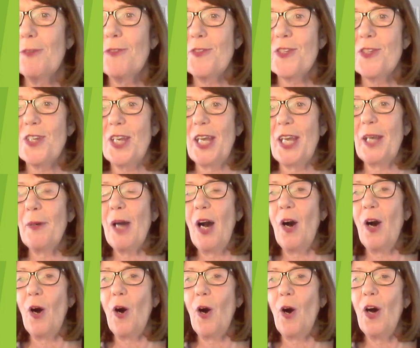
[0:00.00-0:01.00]
love to,
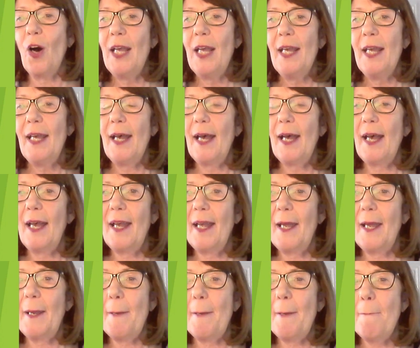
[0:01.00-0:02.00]
or
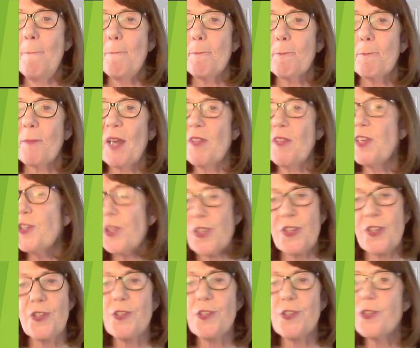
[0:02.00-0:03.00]
they
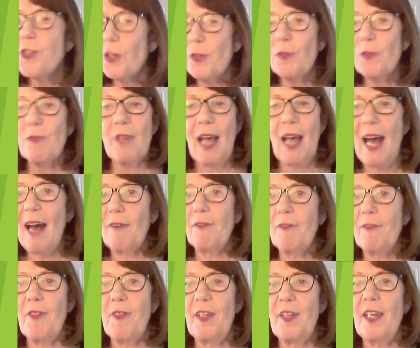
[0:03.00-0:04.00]
just don't
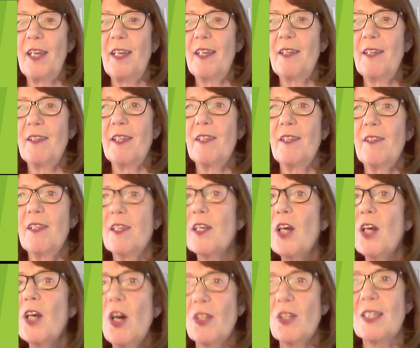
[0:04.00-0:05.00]
have the
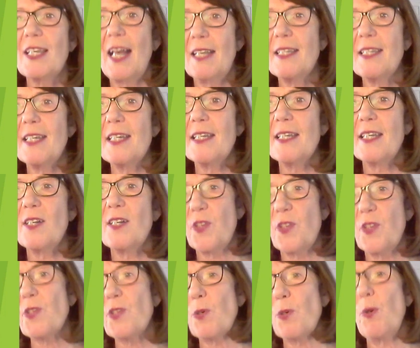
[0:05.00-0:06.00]
contact
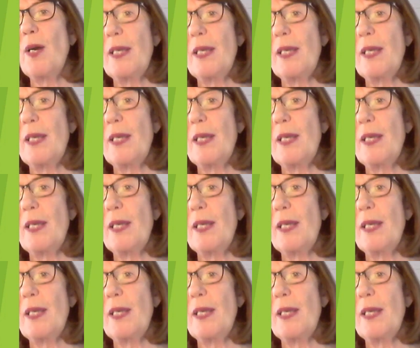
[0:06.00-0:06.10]
details. There's